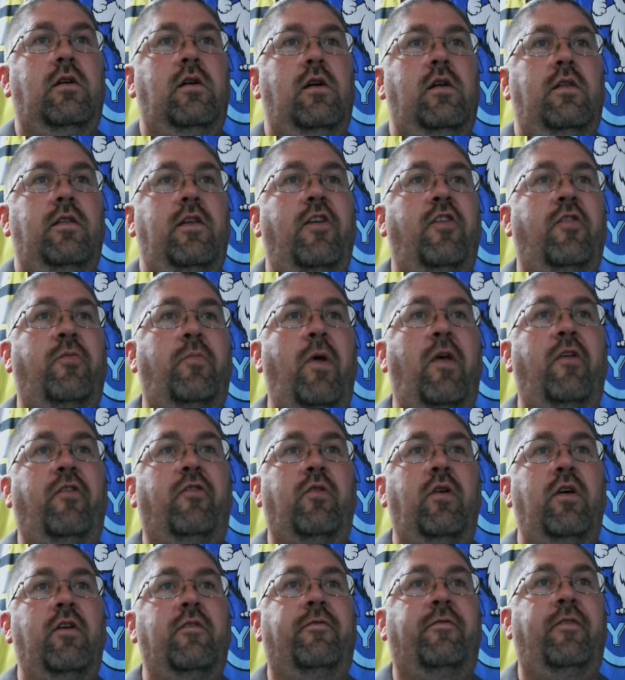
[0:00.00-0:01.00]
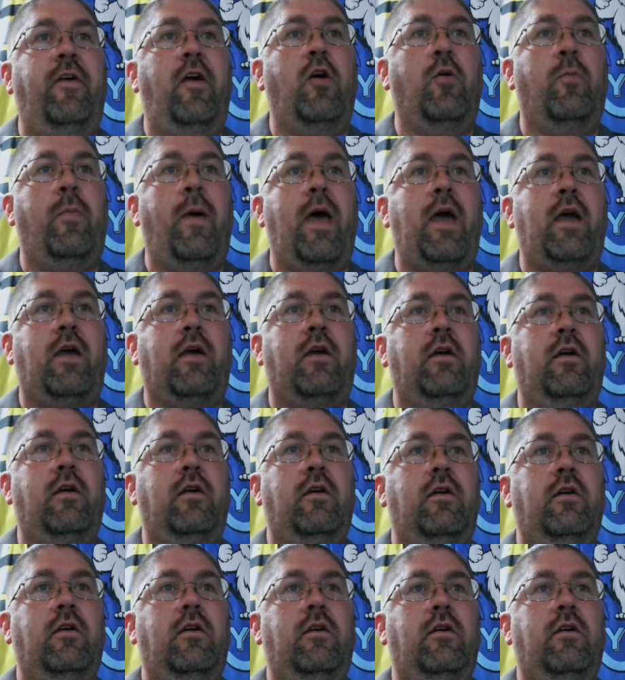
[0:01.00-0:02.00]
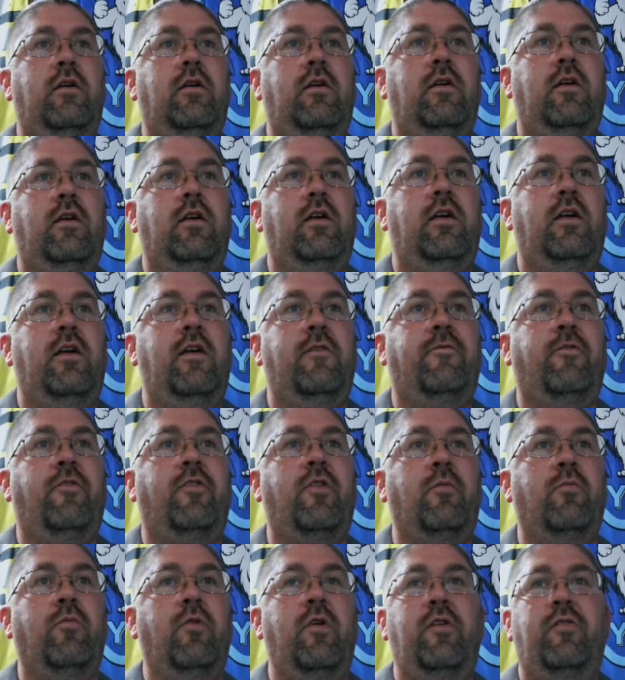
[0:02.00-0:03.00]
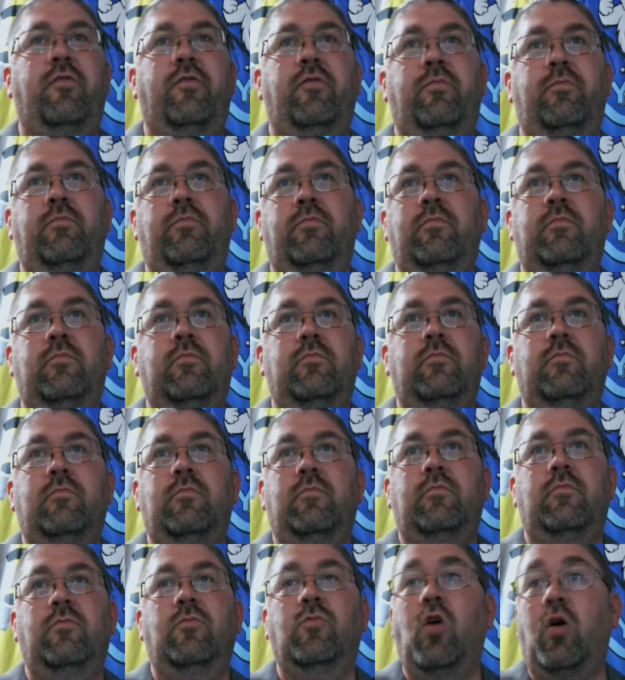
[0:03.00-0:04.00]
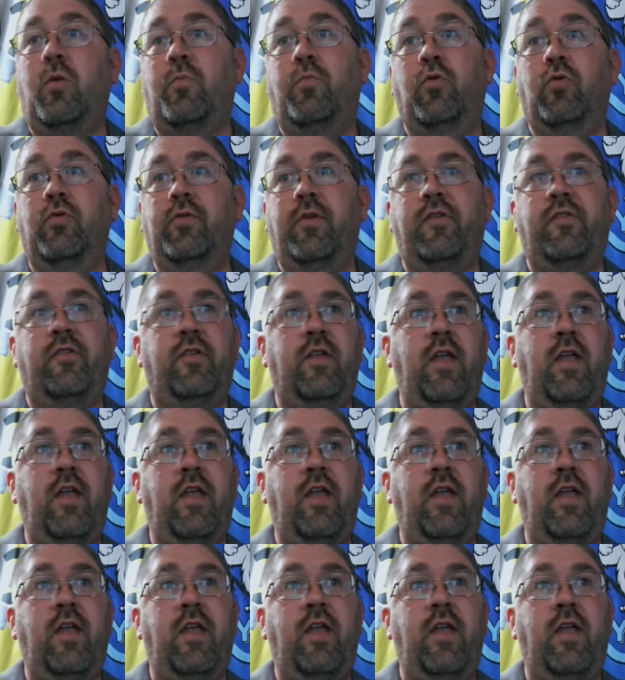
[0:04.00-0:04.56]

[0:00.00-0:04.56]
This is basically a failback. If for some reason luck pull doesn't